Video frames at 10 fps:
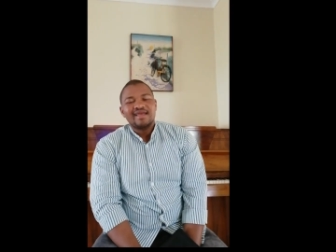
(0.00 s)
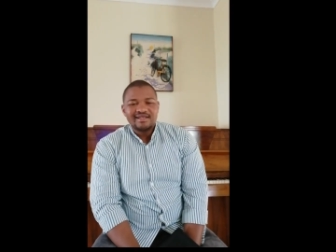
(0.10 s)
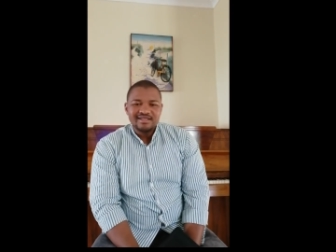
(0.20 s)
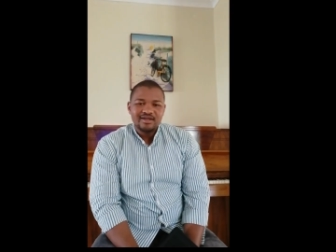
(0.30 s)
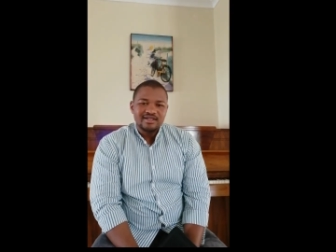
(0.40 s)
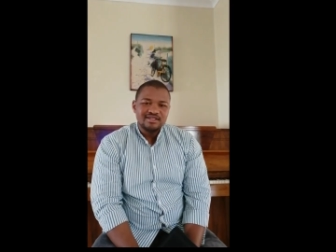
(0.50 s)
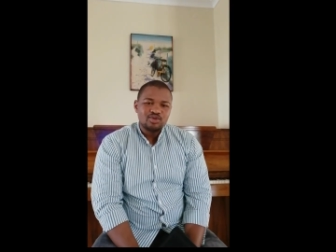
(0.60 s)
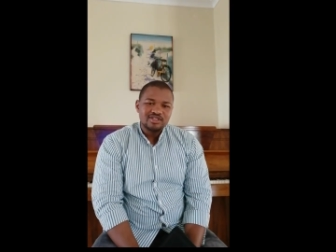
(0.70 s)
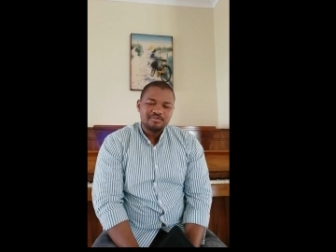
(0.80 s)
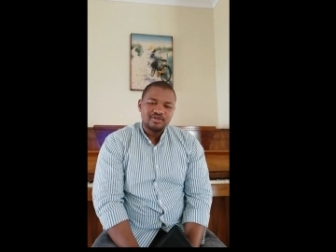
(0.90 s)
that it, uh,
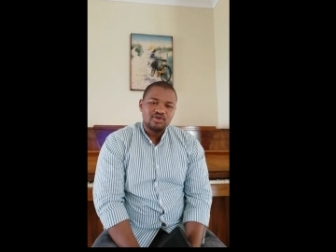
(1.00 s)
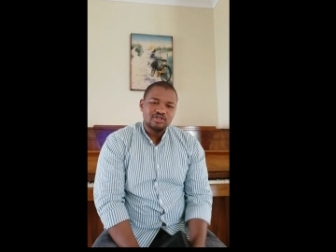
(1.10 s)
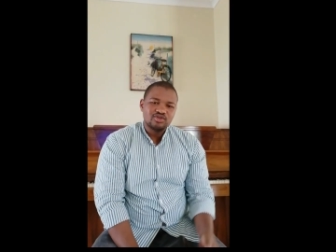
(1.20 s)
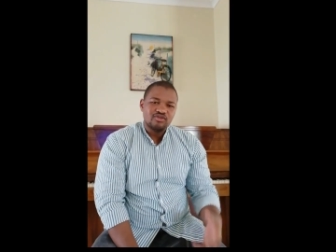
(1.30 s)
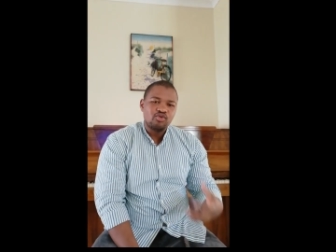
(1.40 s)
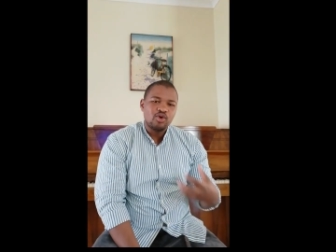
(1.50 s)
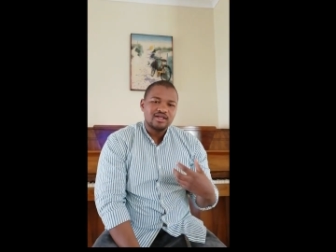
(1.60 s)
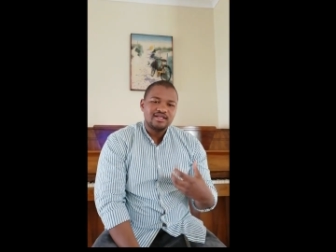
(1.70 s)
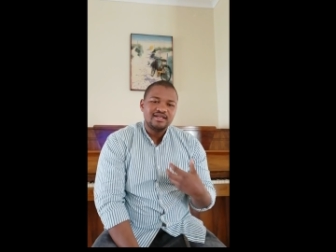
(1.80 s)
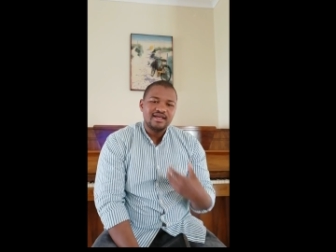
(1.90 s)
was because of
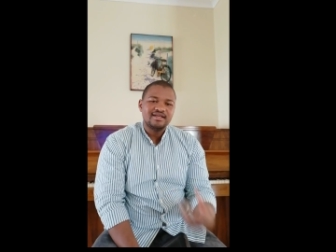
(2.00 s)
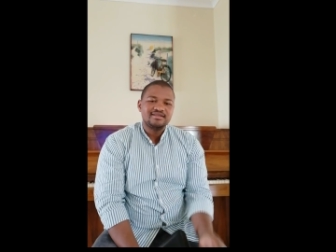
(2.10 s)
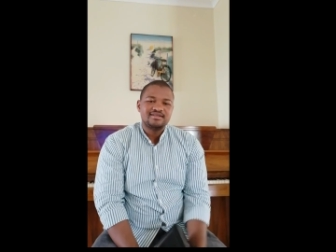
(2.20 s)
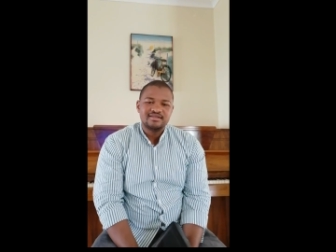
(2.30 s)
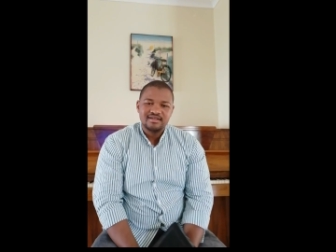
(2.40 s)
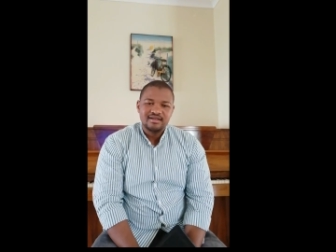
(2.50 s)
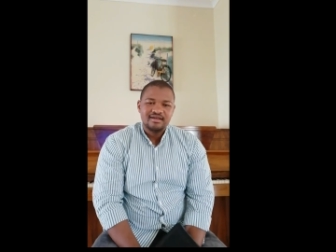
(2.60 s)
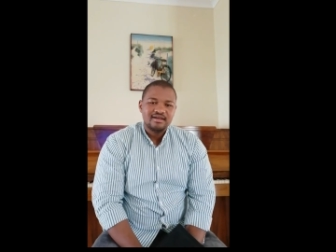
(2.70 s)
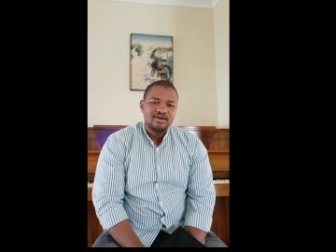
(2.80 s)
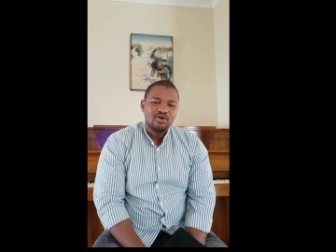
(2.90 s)
what he has
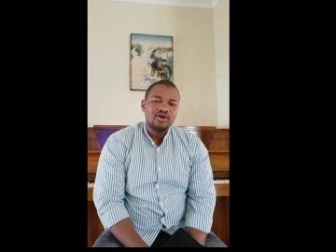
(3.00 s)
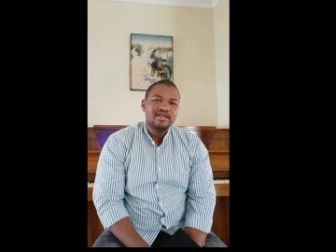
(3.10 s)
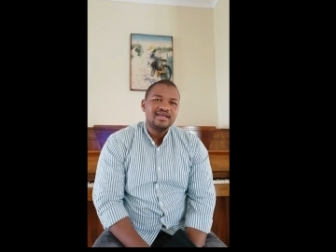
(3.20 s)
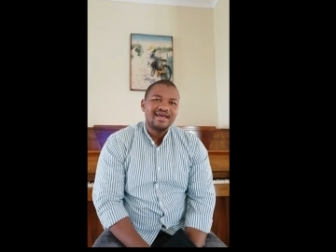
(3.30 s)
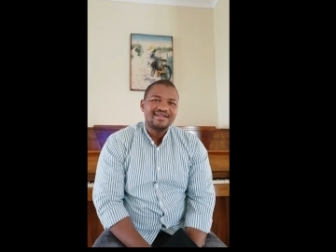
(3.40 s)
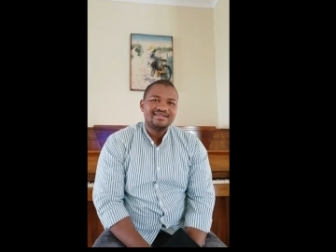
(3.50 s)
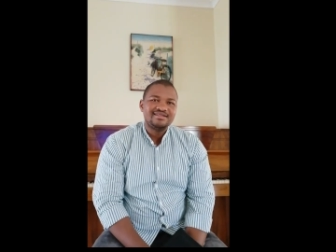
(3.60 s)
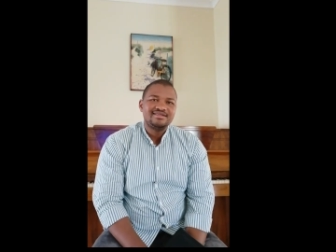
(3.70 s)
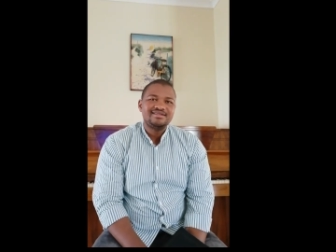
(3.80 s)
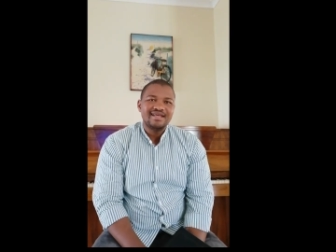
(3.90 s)
or he had
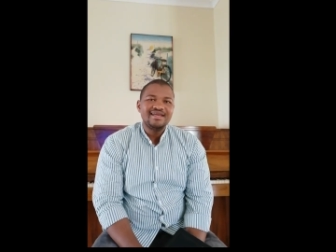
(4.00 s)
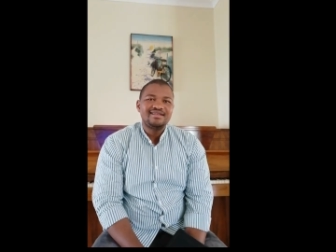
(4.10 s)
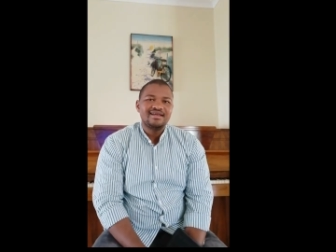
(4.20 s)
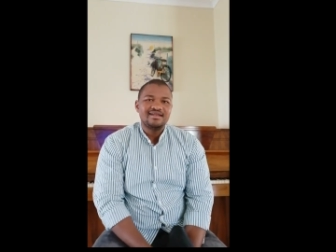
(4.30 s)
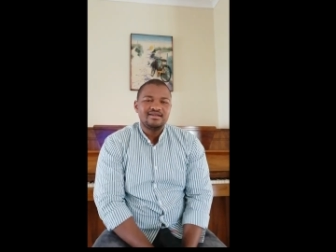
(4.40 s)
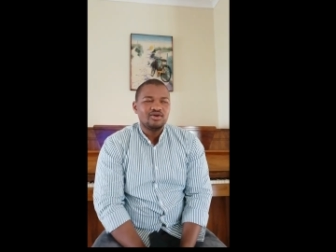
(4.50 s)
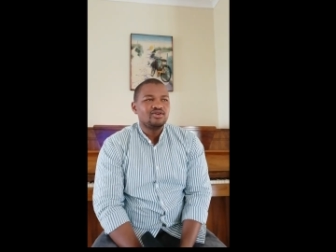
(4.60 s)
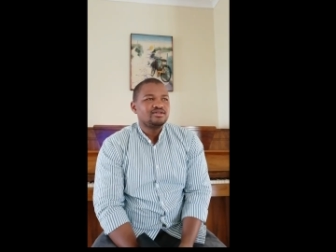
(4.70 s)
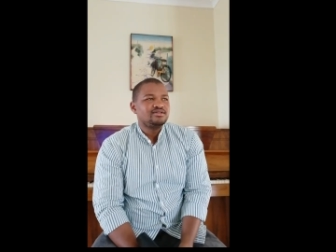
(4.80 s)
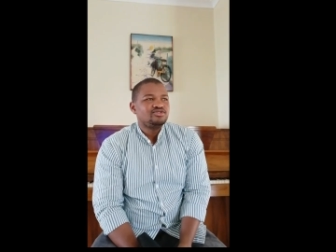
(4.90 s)
stated
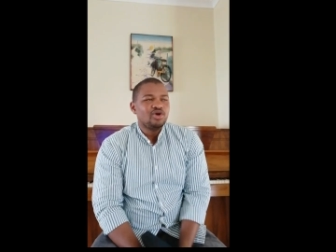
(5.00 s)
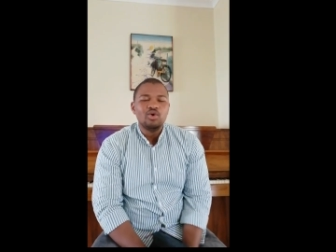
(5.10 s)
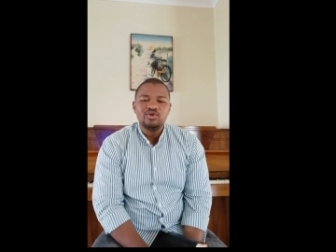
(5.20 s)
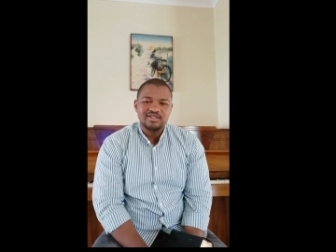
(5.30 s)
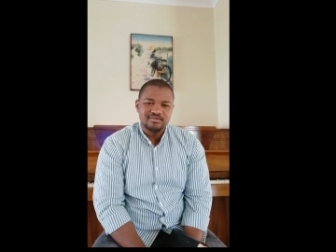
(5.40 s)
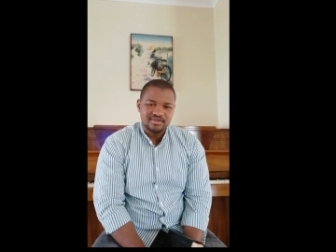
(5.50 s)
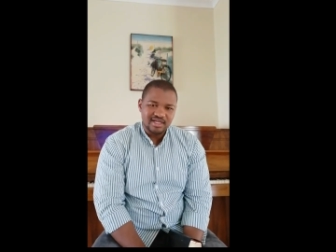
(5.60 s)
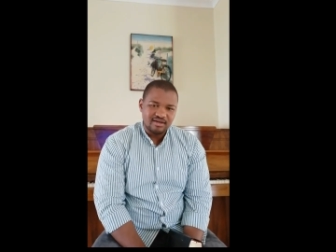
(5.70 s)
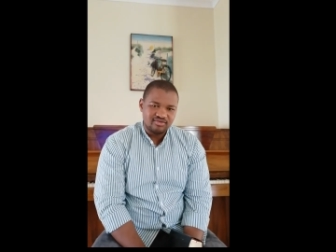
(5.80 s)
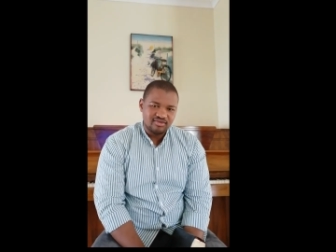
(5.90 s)
or told
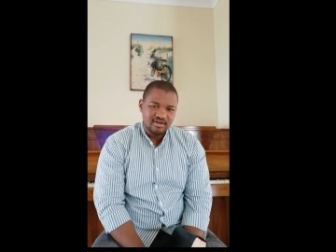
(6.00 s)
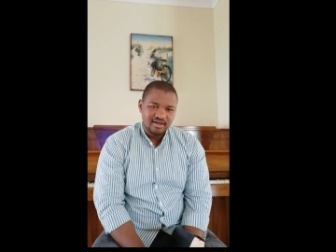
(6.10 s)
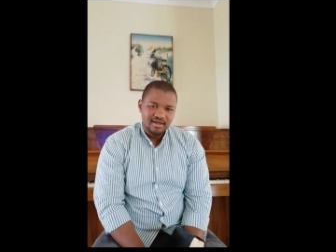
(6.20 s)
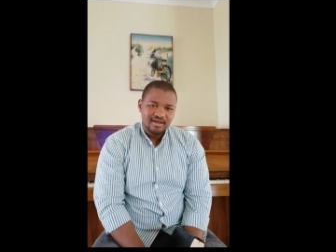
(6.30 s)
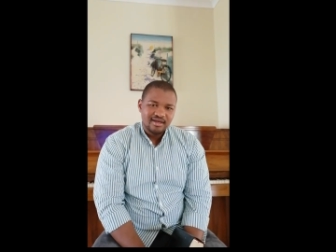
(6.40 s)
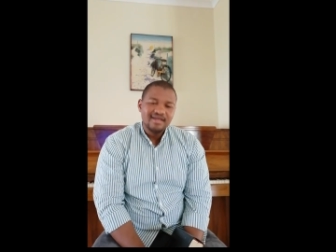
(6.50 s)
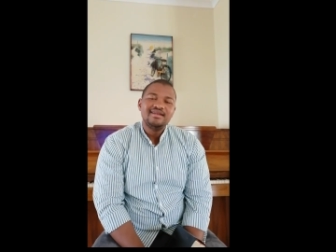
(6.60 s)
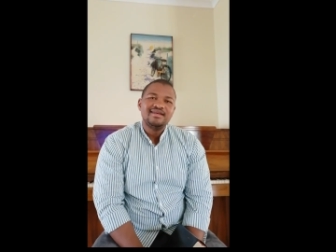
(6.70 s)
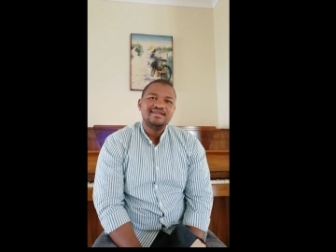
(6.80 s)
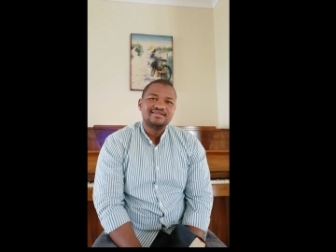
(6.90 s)
himself
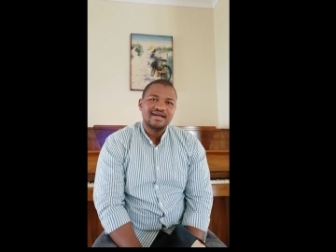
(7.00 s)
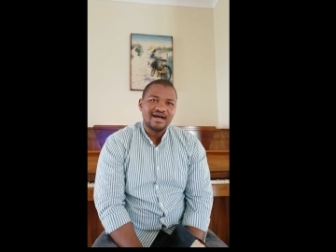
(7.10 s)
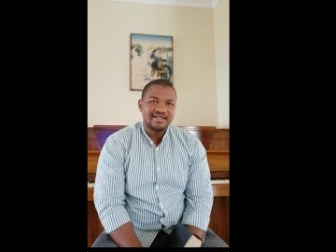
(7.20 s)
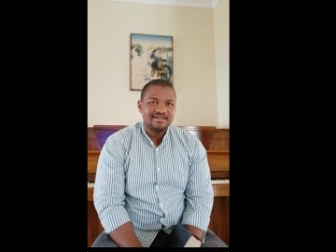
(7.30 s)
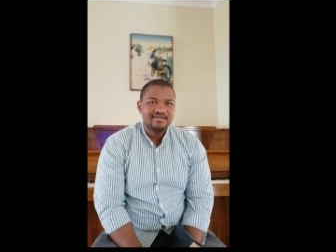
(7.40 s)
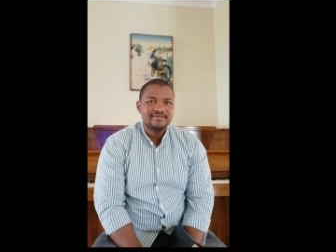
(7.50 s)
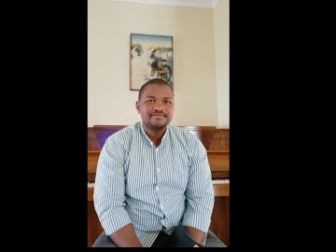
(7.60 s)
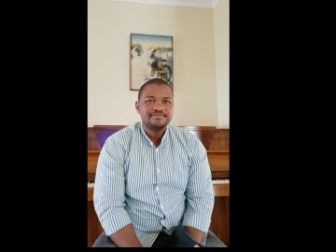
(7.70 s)
in his heart